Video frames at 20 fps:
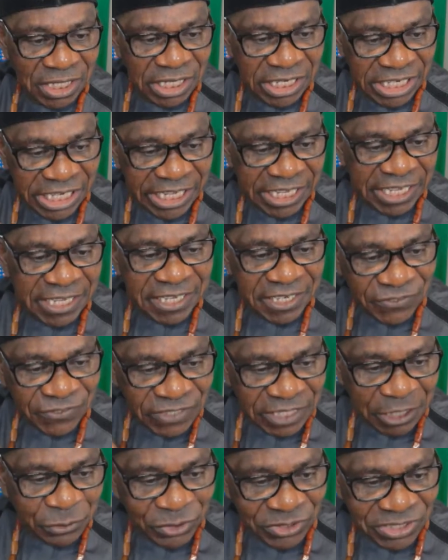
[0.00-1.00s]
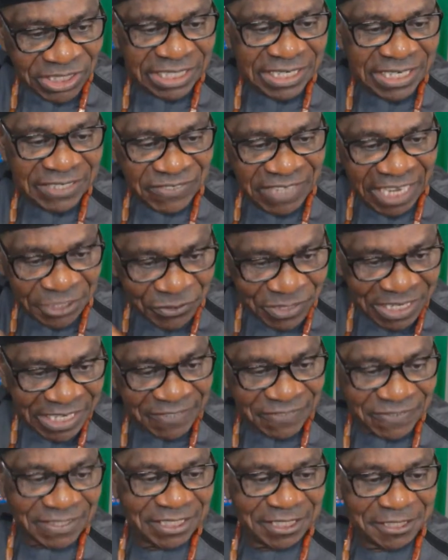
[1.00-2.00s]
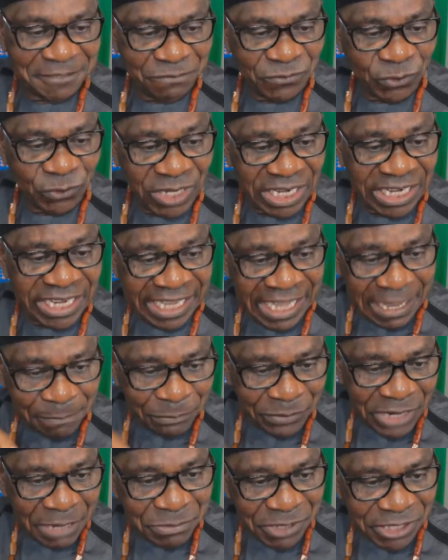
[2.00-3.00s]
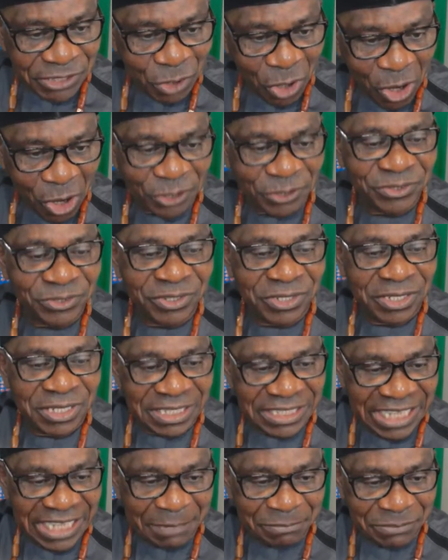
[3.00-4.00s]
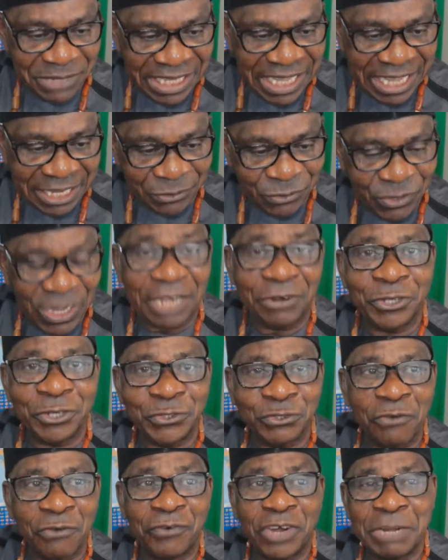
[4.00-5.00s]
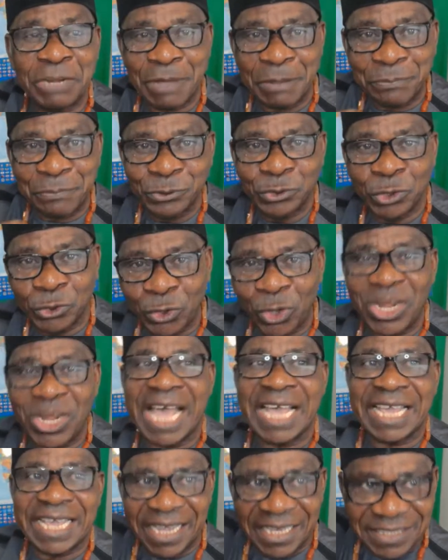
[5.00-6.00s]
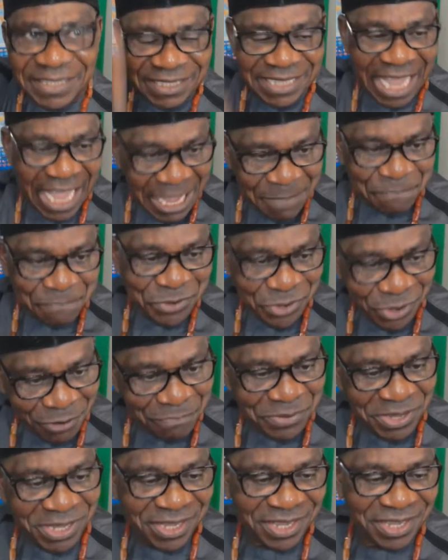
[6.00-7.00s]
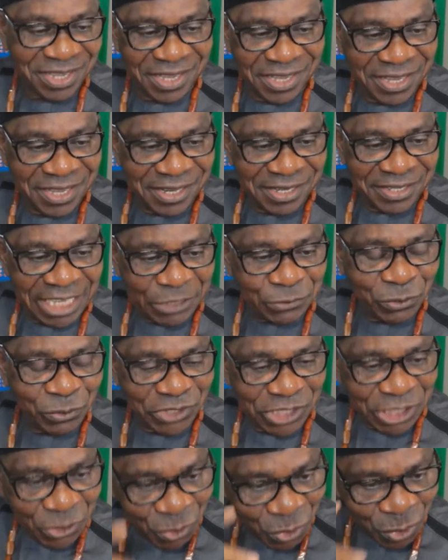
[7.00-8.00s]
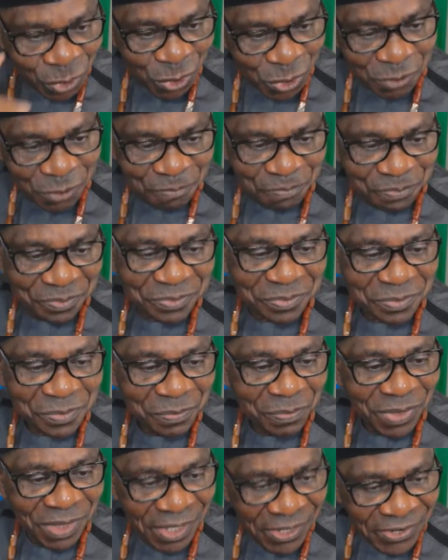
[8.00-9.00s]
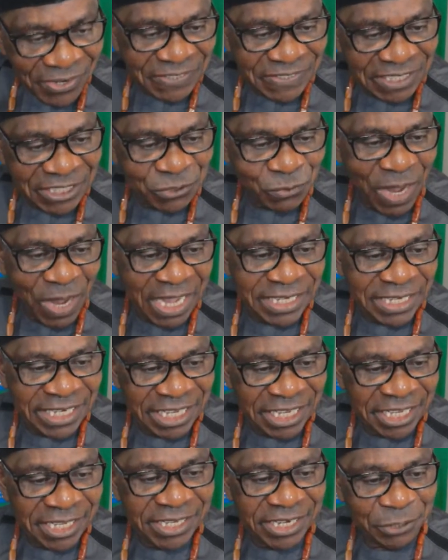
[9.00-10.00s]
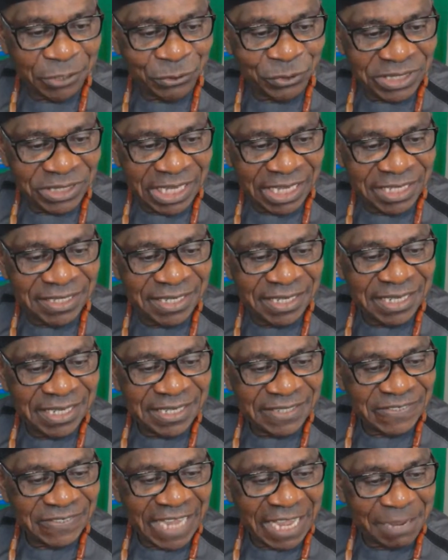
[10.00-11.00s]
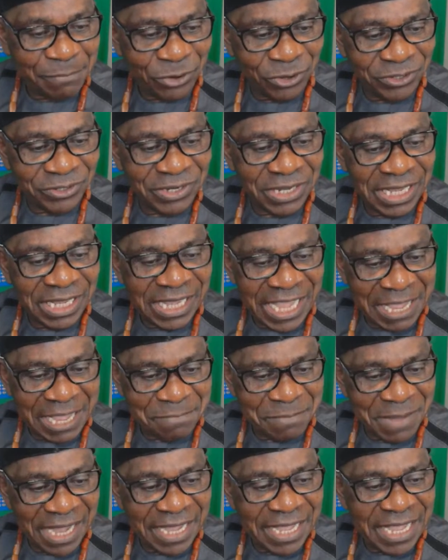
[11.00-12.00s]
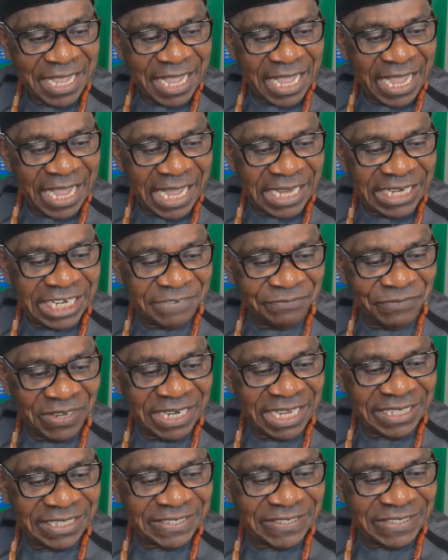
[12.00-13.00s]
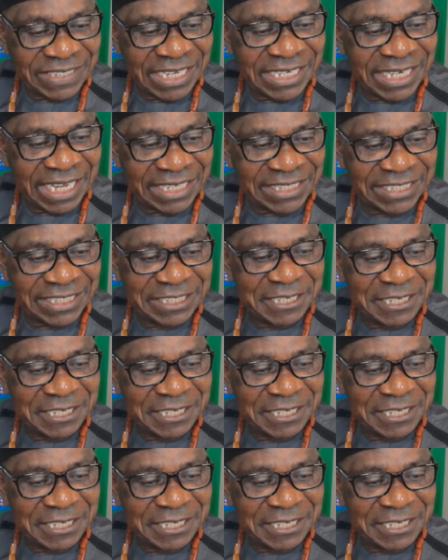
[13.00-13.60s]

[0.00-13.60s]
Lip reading: the insecurity in the southeast so that they can blame it on Nnamdi Kanu, and also for the people to turn against IPOB. That was the two reasons why they recruited Simon Ekpa. And the defendant is saying that